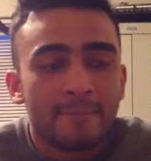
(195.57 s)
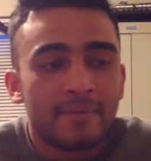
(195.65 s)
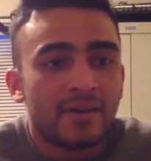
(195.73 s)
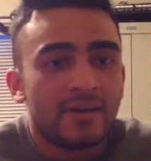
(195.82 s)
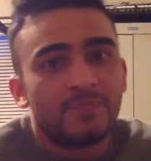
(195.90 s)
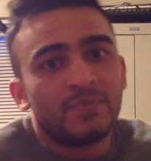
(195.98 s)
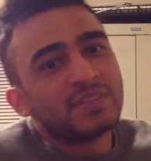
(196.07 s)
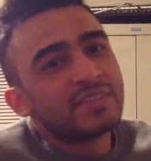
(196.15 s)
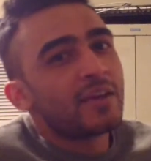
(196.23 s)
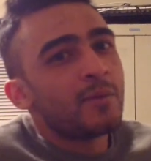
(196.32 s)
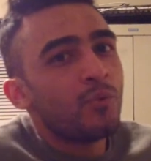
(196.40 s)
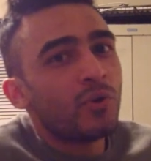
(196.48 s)
The
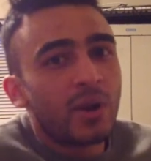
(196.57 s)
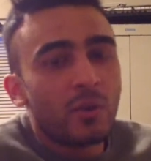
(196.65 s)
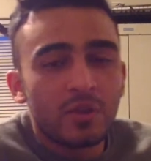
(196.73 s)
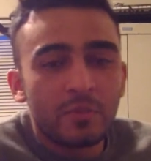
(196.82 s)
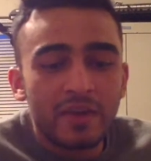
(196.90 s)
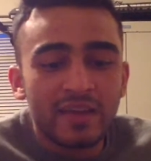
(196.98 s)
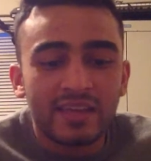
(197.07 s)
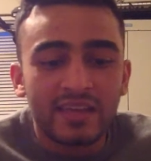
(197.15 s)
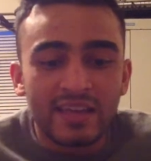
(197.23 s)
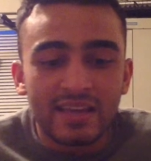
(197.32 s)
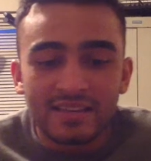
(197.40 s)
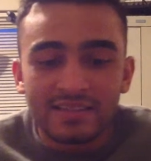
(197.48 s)
second point I want to make
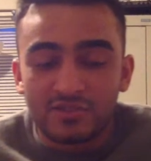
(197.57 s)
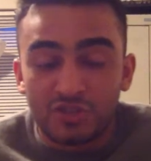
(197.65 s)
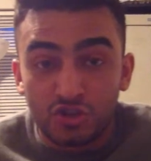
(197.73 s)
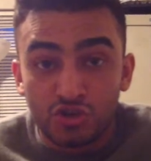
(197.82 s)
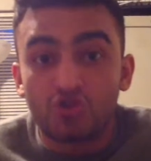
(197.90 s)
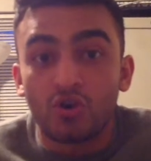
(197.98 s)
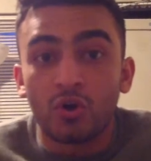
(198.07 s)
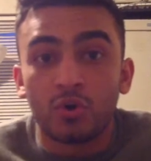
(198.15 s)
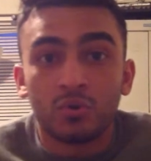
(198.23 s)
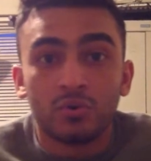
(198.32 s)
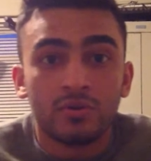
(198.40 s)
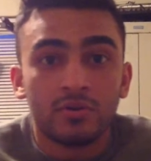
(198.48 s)
is the
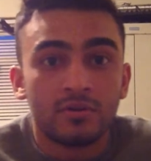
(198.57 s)
struggle.